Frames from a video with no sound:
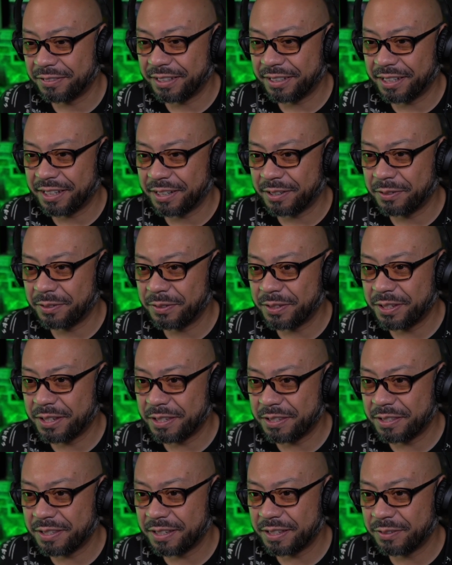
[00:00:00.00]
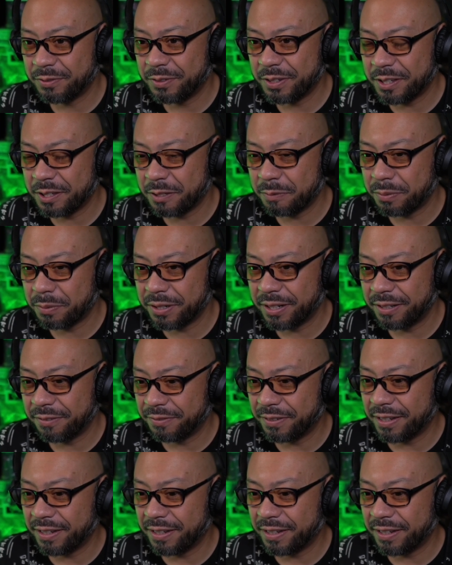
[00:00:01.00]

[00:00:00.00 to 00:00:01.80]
you know, which is pretty